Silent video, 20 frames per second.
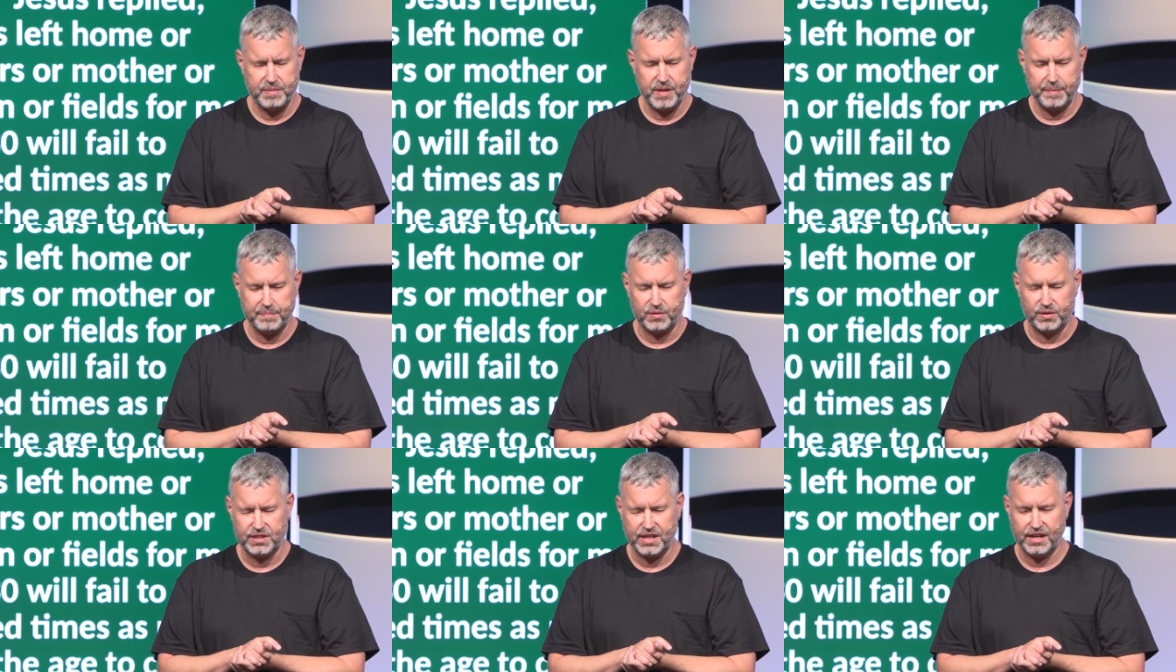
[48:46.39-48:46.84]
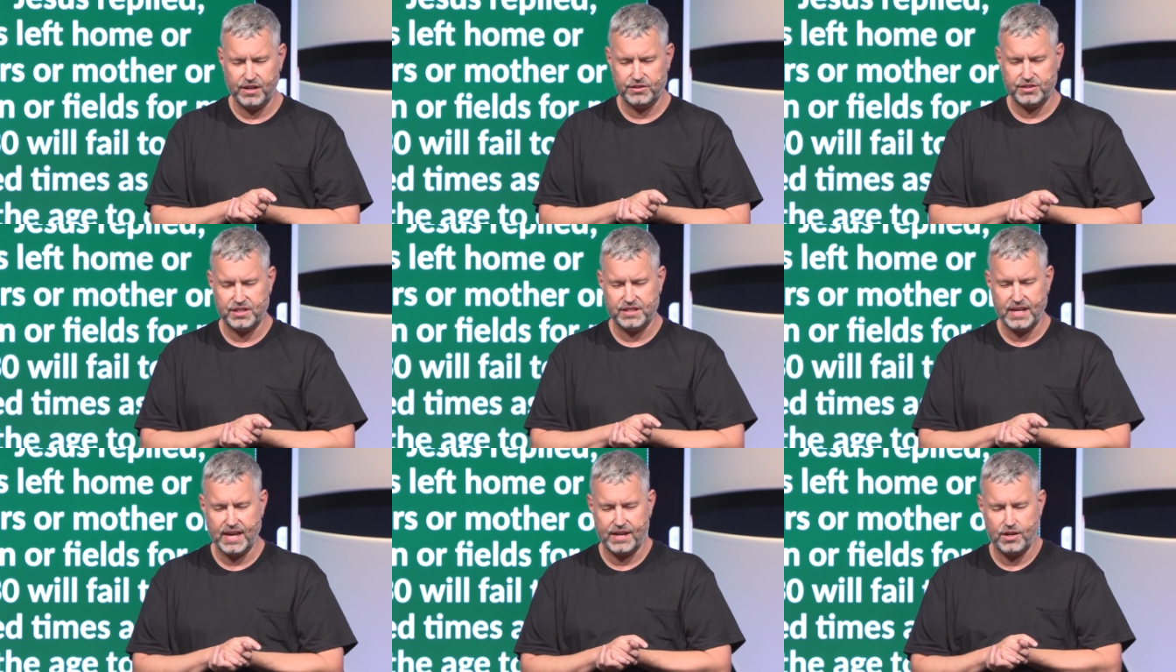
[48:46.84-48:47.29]
people in here
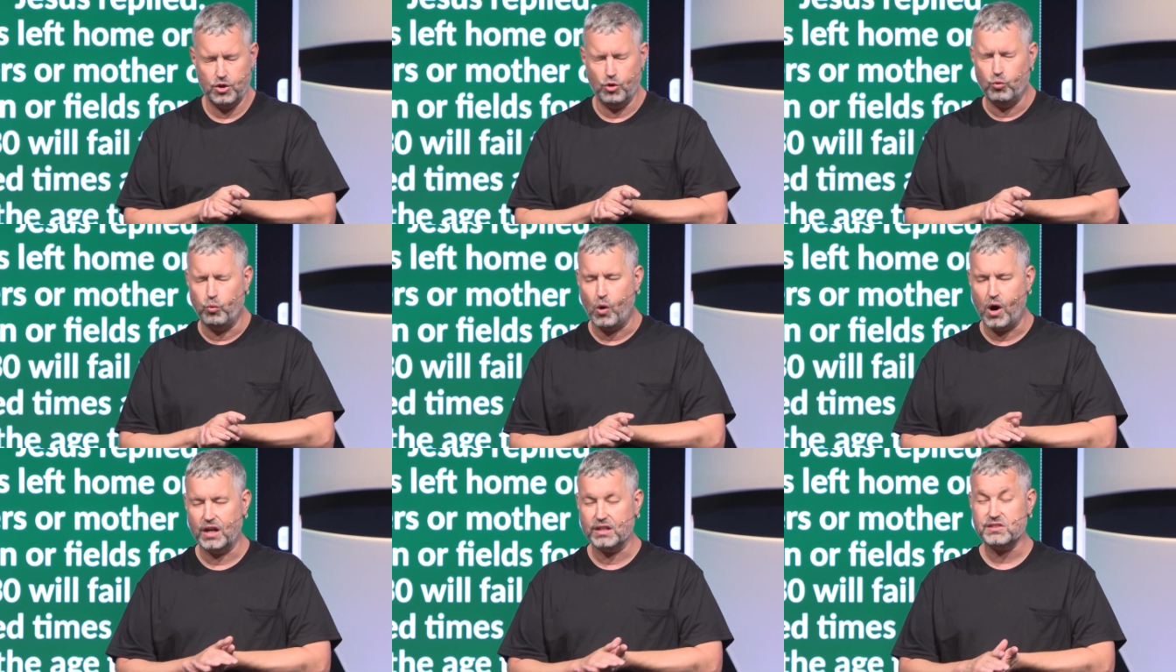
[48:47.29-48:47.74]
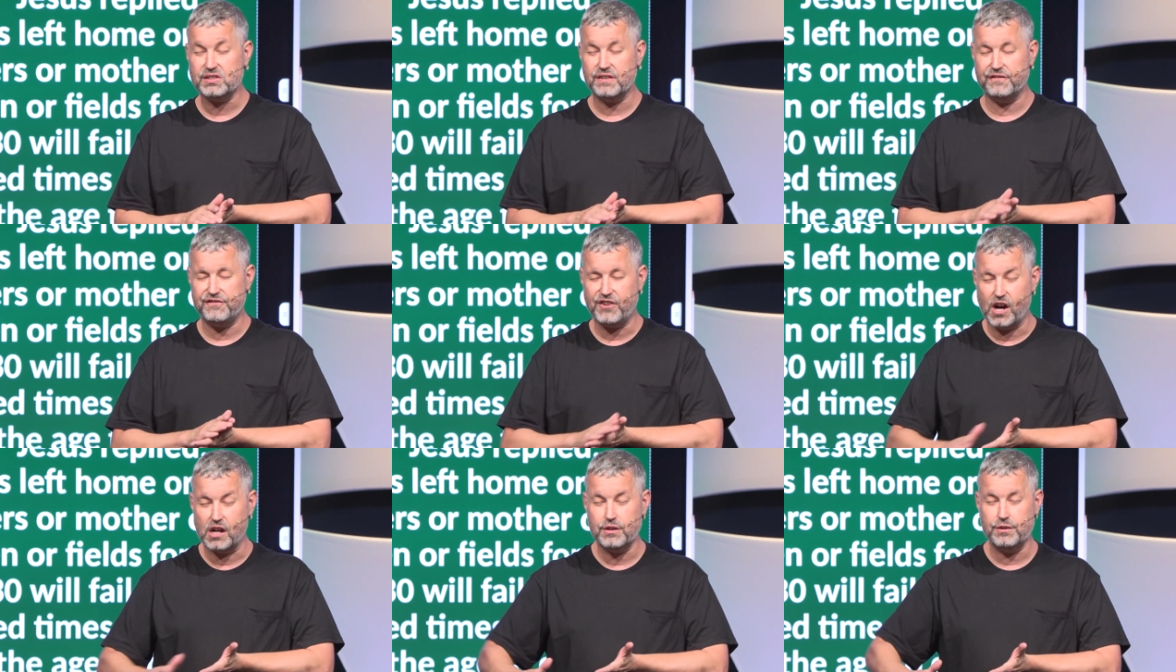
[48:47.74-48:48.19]
today who want
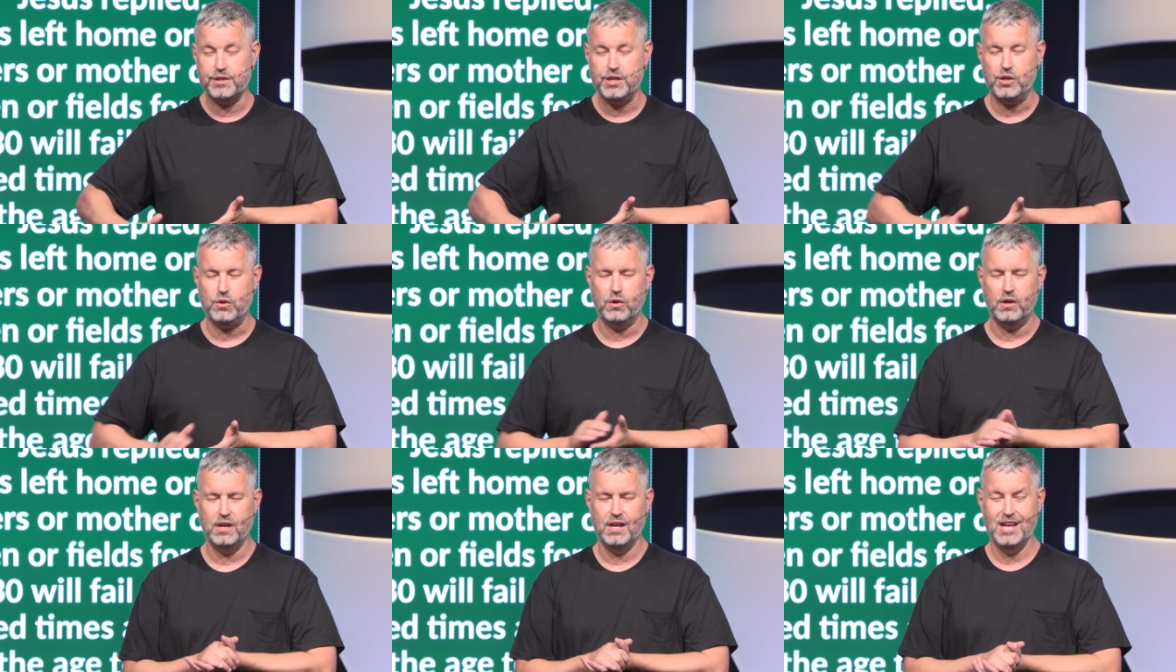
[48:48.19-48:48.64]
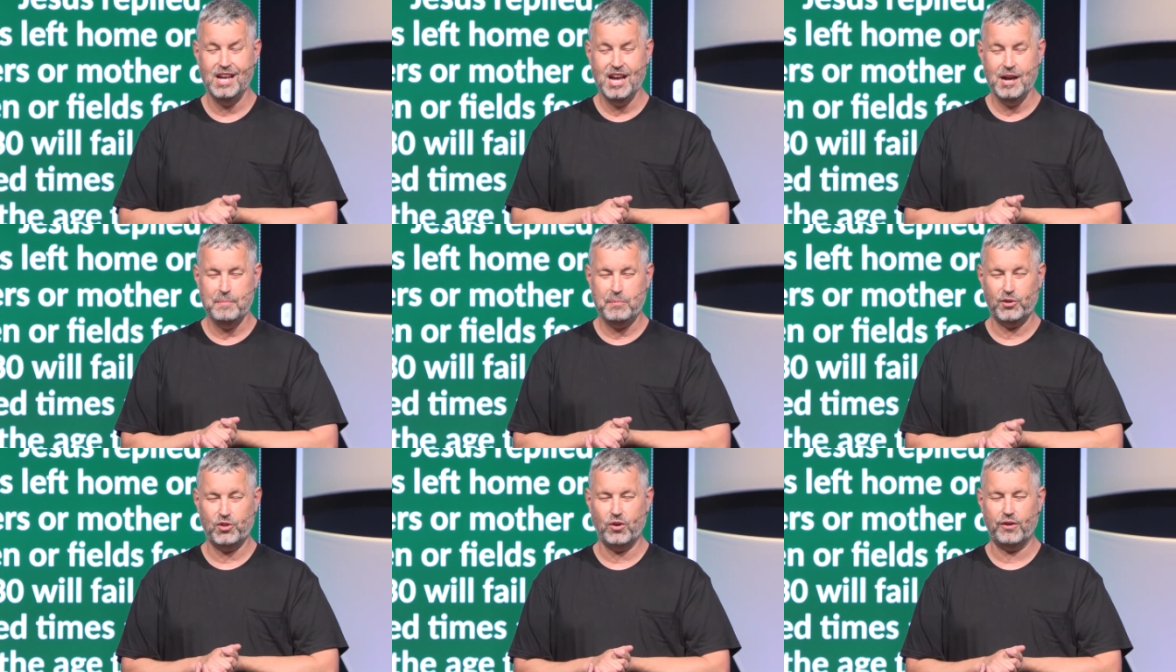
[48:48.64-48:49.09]
to follow you,
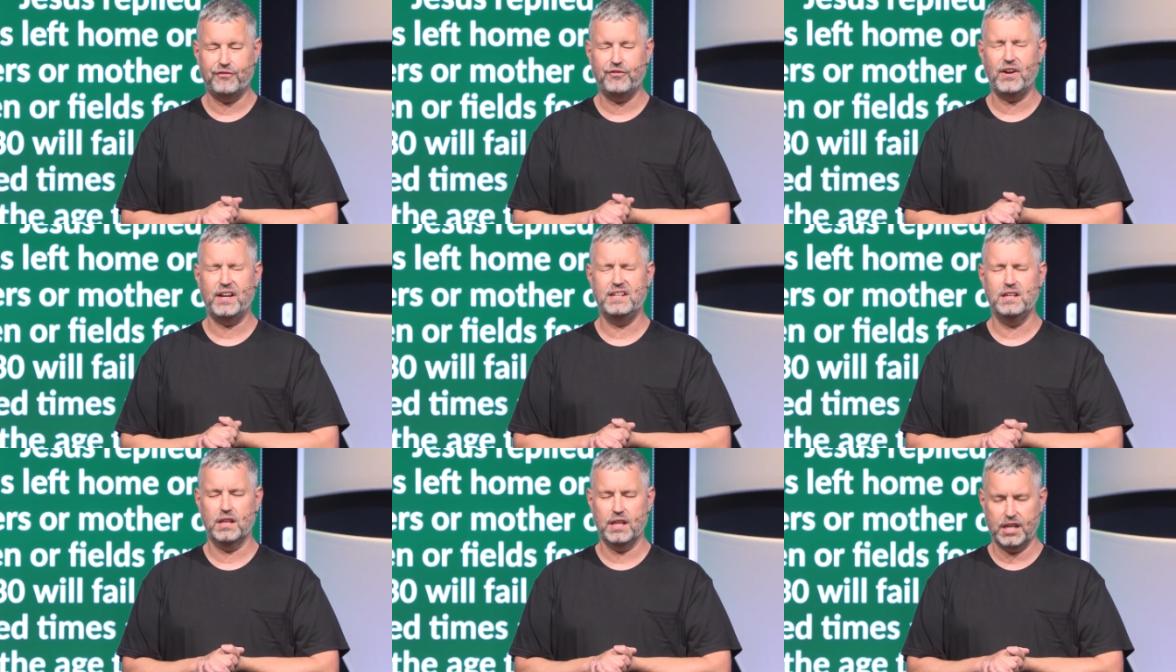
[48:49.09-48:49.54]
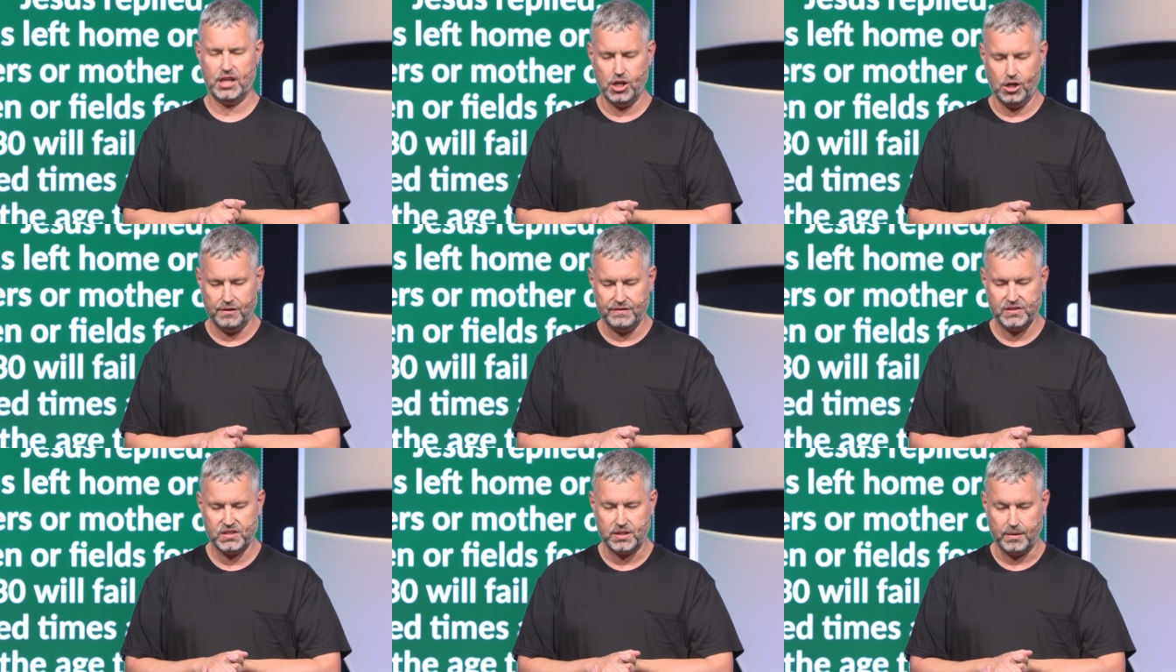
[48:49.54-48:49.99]
but they're afraid to let
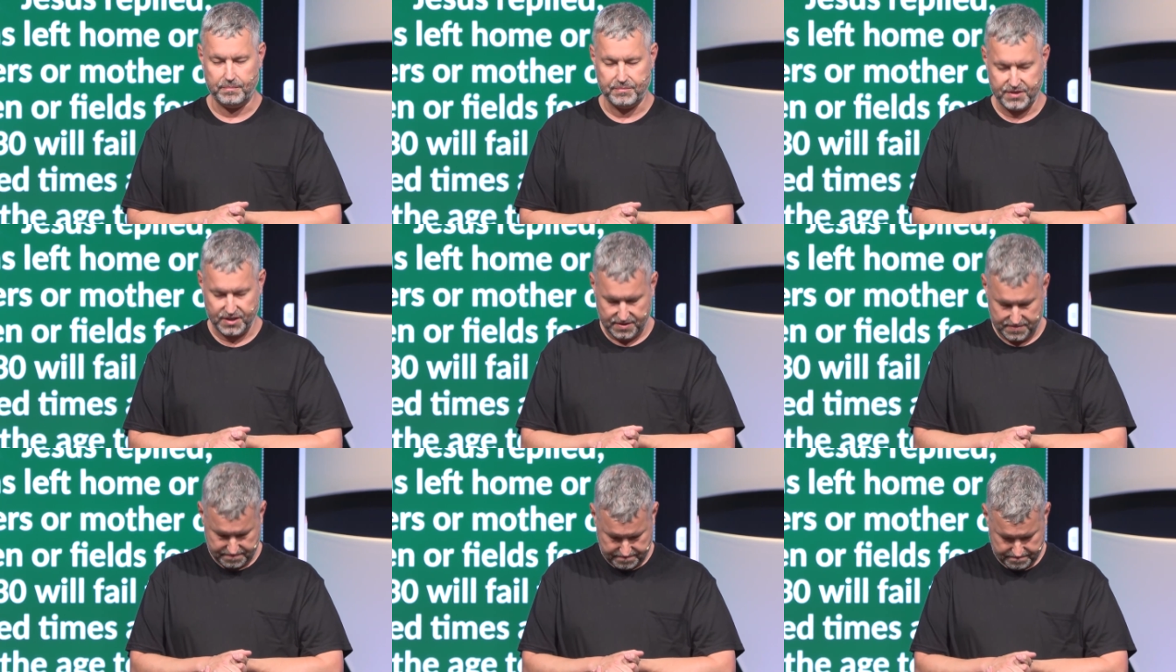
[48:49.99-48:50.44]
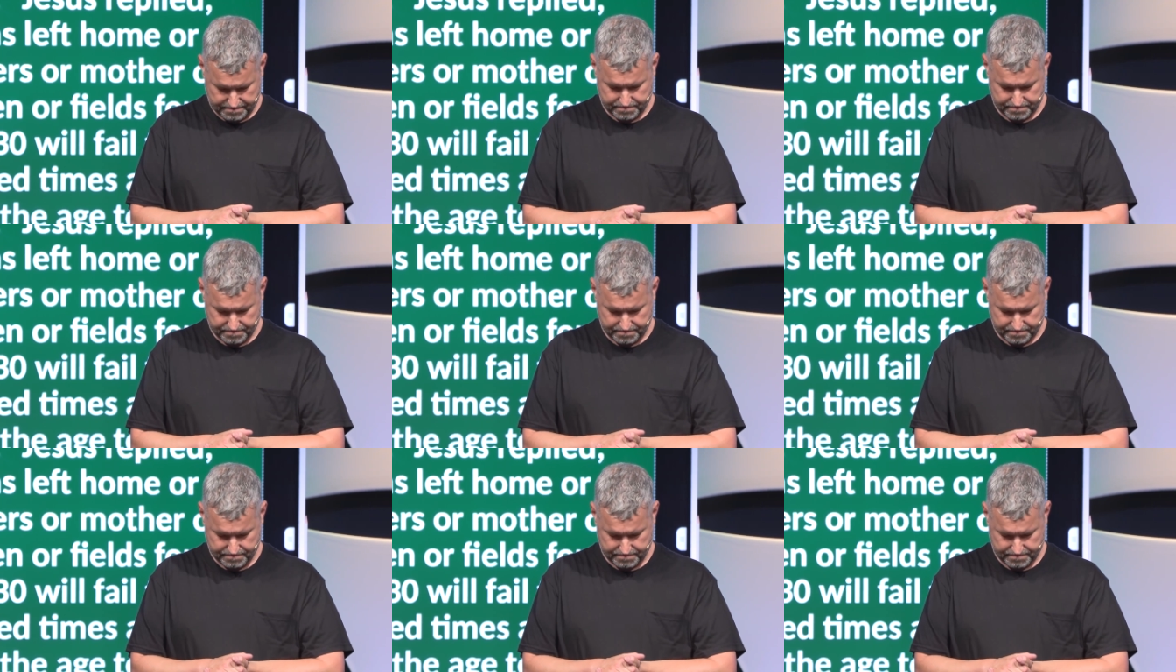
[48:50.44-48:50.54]
go of something.